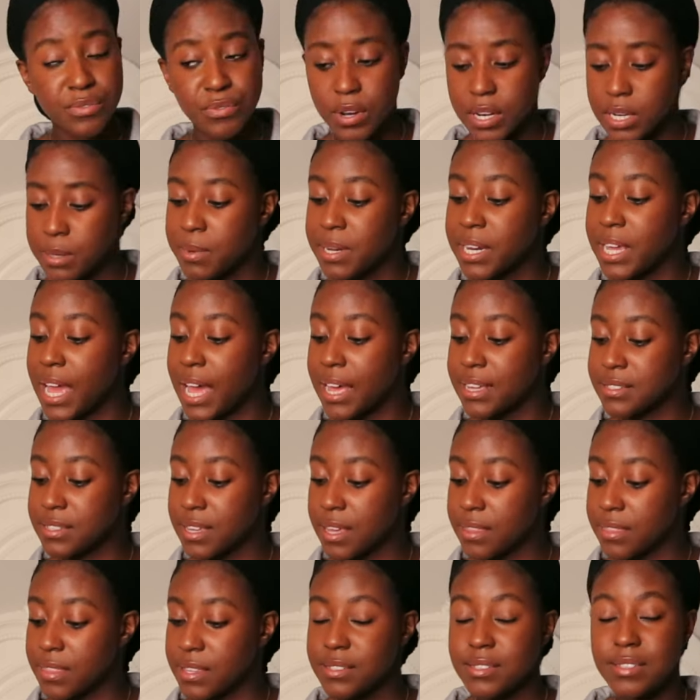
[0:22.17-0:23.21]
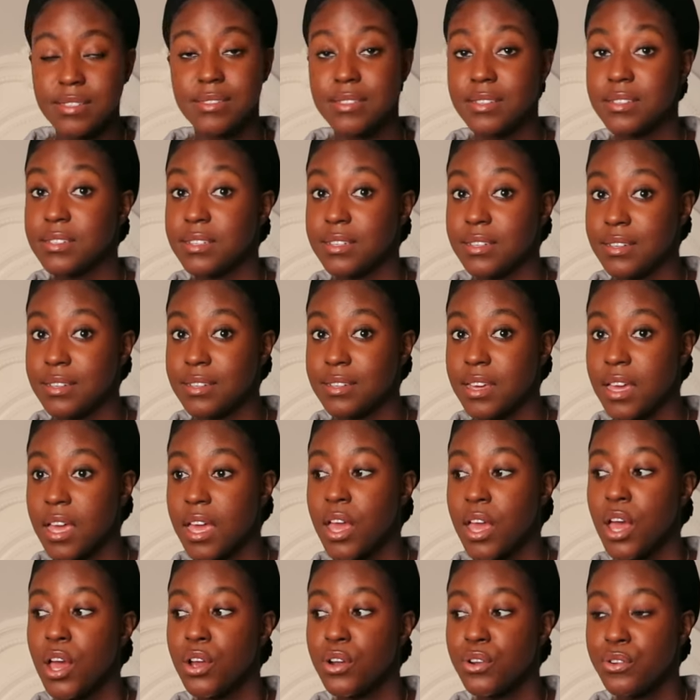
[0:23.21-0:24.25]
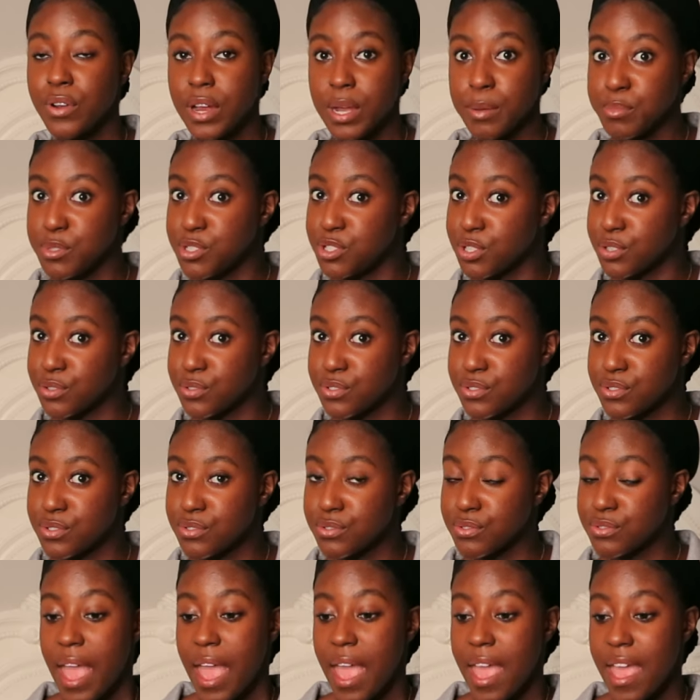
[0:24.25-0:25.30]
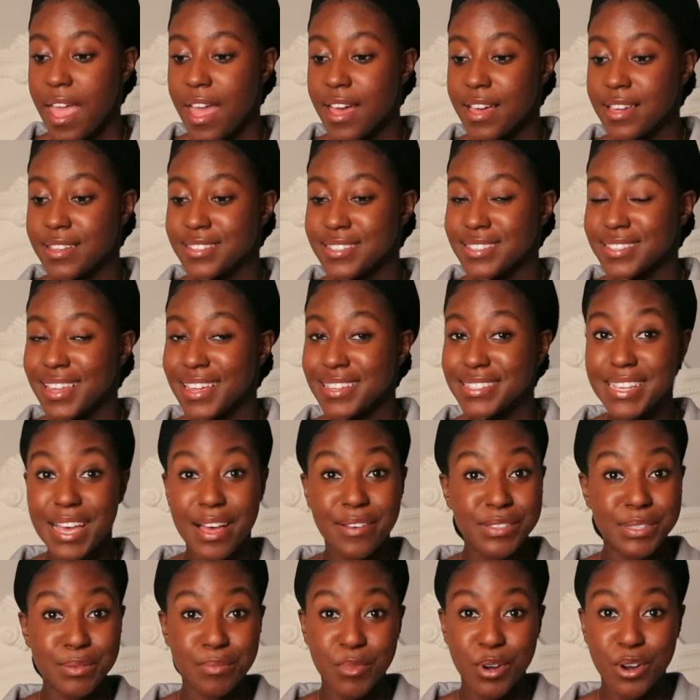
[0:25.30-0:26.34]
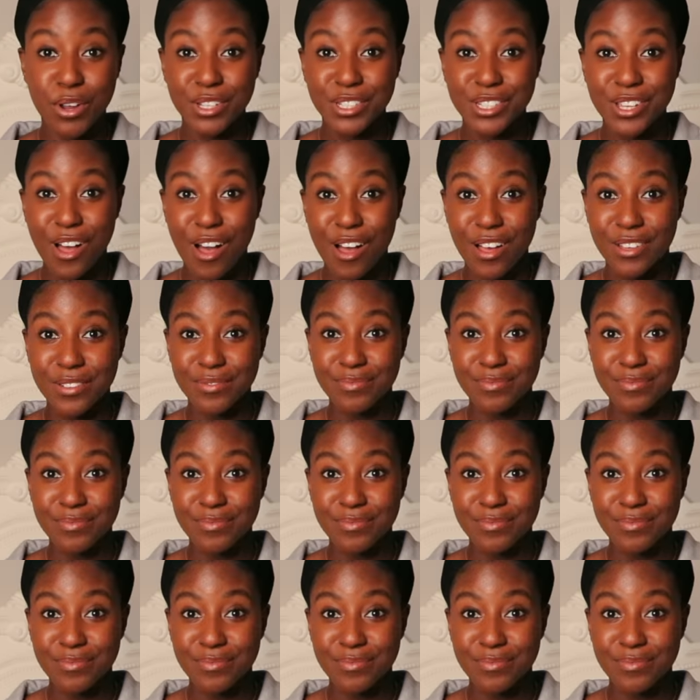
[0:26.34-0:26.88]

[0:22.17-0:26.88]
For anybody asking, this is indeed grape juice. And let's have some girl talk.